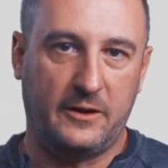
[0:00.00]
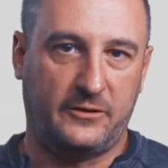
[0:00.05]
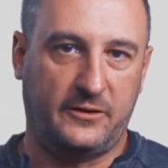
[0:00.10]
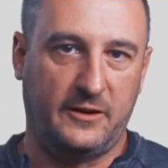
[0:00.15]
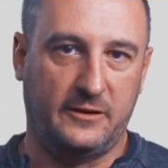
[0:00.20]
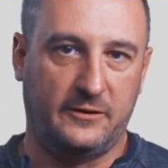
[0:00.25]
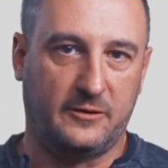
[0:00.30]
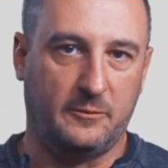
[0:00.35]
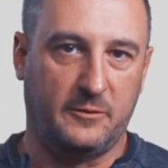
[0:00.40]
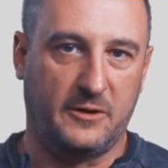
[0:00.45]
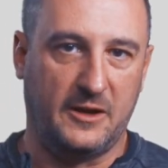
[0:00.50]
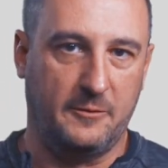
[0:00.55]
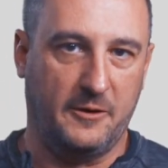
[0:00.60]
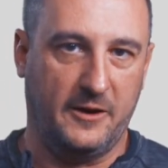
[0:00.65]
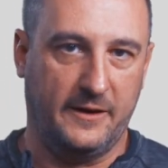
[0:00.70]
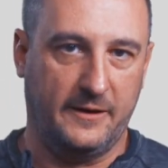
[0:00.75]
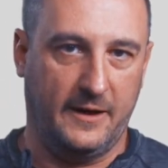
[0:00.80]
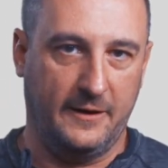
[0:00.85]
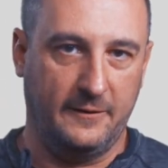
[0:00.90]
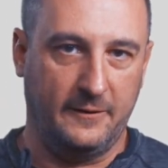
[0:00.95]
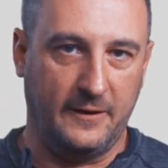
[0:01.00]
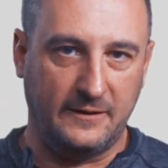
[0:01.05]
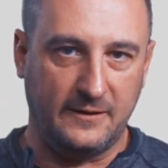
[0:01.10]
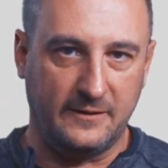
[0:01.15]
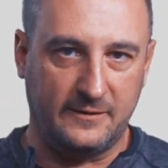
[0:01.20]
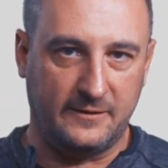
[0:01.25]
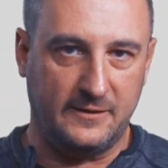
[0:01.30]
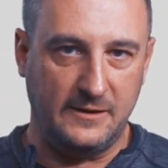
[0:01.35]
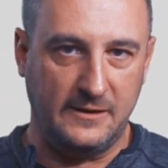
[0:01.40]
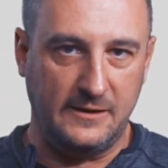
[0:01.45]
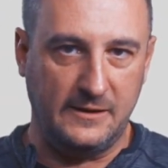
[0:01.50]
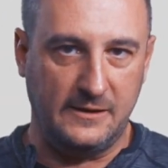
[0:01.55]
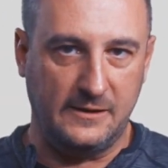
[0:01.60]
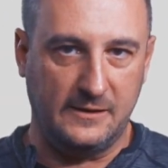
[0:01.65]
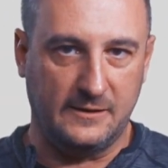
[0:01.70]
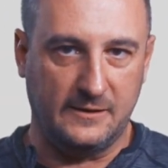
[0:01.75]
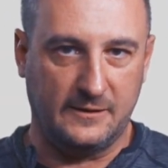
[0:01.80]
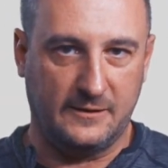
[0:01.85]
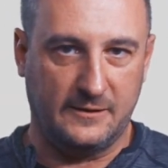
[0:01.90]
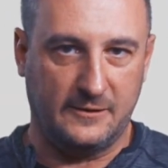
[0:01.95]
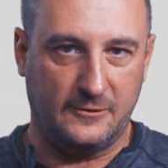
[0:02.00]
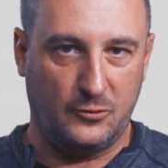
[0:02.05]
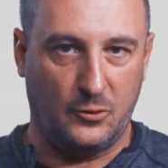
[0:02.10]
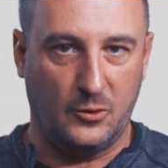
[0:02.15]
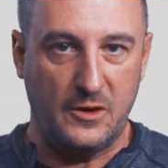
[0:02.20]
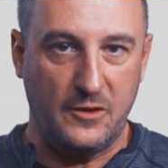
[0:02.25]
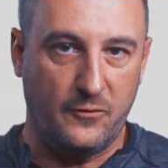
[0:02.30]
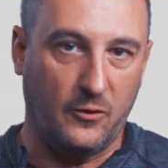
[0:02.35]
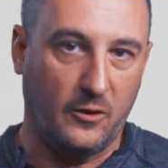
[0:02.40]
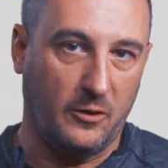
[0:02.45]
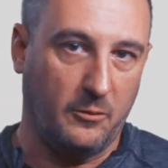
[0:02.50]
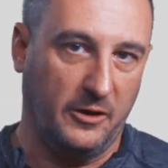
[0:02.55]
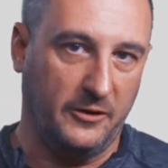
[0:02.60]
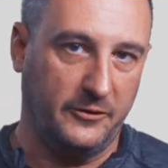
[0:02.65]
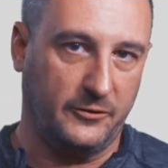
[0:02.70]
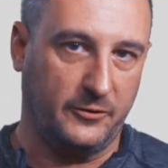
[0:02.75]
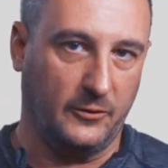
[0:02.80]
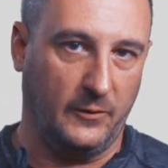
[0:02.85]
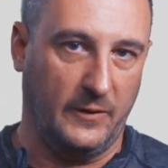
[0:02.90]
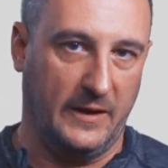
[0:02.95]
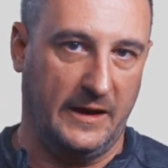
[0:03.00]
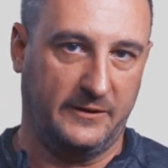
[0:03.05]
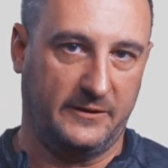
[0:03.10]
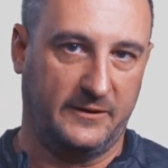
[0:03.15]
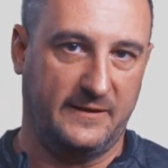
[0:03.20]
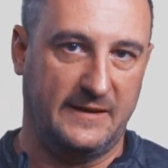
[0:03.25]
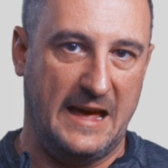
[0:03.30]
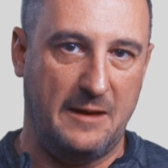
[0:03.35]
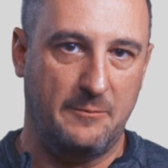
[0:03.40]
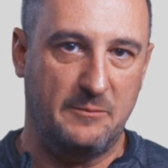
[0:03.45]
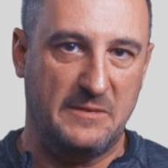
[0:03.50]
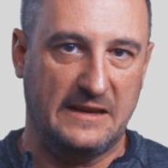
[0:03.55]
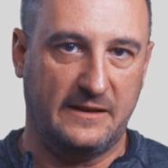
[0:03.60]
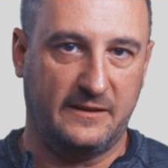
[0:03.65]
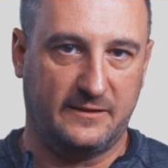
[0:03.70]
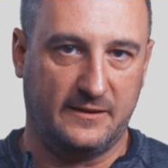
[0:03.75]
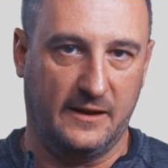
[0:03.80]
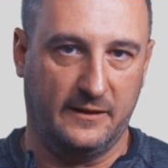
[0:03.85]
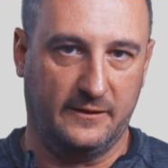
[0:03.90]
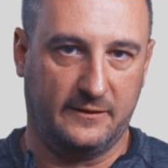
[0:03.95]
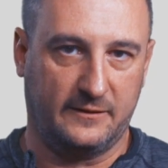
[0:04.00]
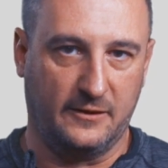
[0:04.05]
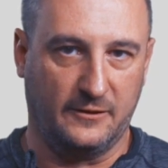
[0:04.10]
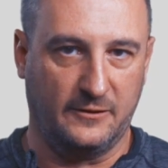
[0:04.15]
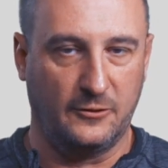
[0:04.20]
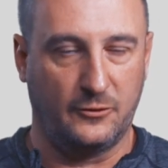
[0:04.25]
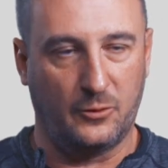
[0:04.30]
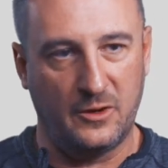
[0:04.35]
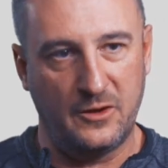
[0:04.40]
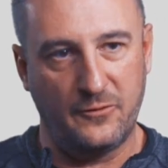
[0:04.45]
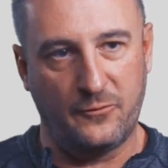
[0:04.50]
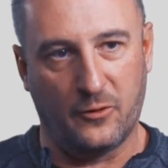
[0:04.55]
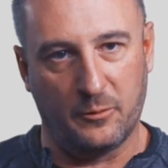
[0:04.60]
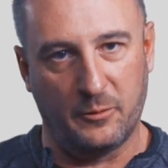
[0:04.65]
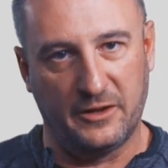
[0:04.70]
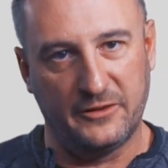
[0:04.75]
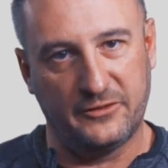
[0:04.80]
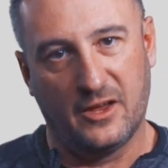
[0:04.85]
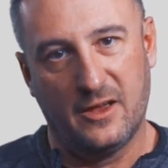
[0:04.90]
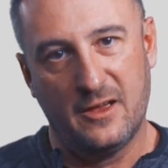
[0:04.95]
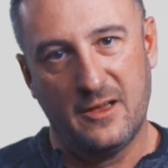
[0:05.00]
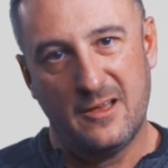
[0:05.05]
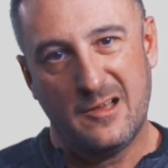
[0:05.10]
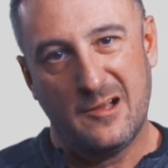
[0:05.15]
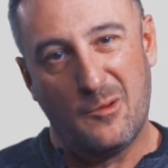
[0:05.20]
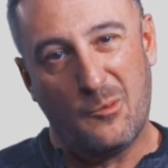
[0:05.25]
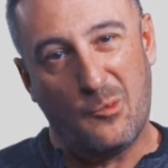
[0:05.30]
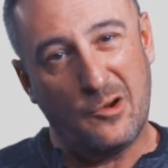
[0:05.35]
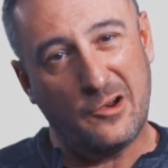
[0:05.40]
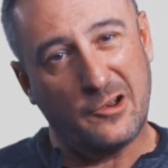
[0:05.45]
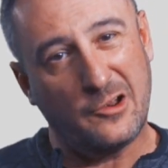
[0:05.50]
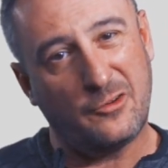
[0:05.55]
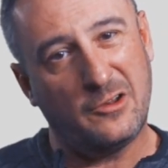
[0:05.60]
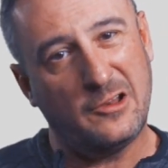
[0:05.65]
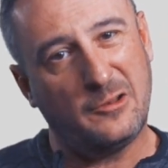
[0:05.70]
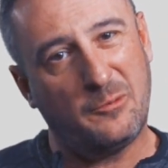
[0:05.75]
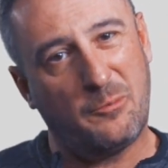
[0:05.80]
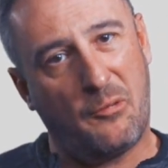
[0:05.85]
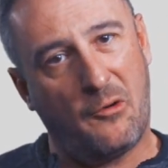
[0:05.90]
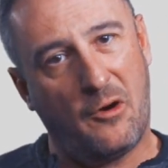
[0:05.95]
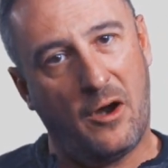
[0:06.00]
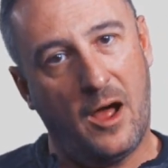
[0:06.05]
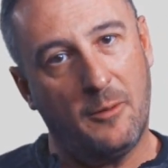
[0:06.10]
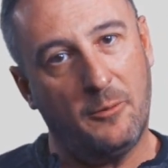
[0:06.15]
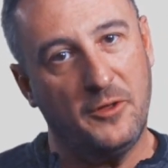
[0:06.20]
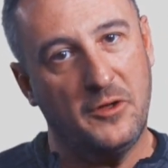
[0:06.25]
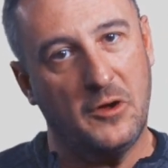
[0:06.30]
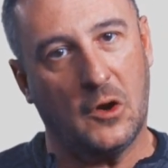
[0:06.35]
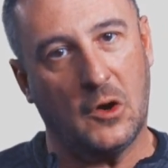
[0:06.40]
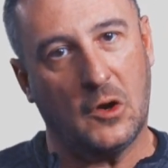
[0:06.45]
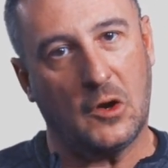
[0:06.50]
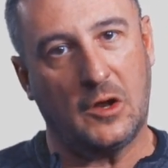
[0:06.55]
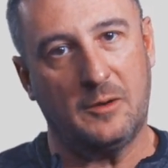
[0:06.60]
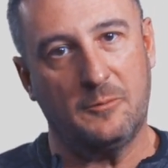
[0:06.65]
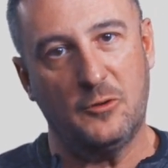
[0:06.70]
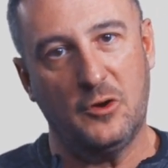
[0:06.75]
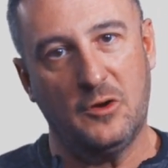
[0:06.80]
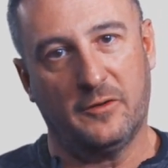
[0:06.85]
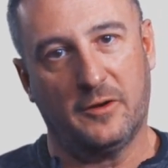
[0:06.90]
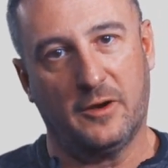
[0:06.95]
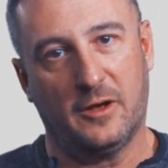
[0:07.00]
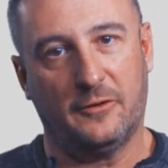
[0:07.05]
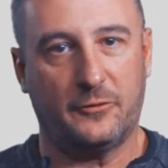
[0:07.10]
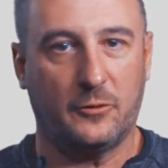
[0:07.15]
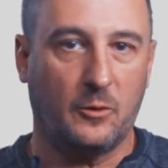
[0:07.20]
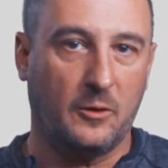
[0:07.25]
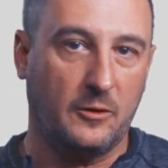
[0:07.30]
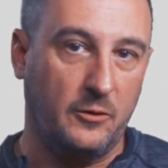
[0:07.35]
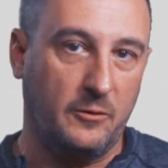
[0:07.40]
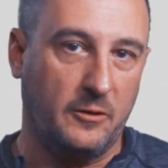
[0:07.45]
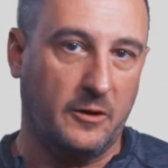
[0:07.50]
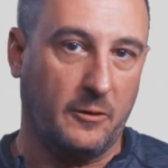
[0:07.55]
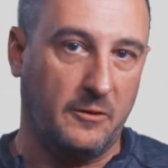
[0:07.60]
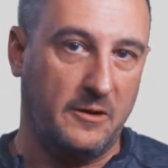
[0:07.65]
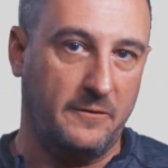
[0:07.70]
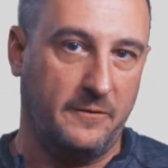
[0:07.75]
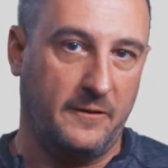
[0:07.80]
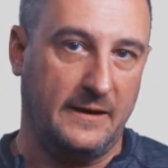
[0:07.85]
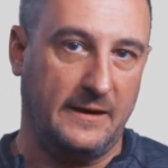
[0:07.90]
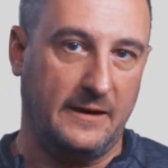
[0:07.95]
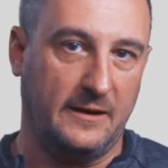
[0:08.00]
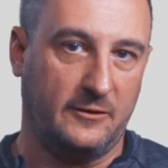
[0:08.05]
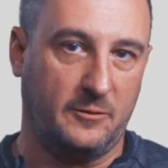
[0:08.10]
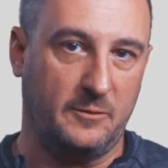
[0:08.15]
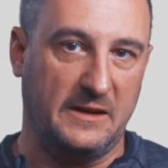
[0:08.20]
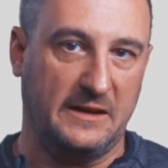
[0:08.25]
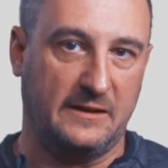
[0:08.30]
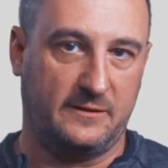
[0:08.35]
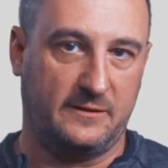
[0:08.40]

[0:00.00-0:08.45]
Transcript: sense in my mind. I like to see 24 months or less. That makes sense because in 24 months, mortgage rates probably aren't going to move enough to where doing a refinance makes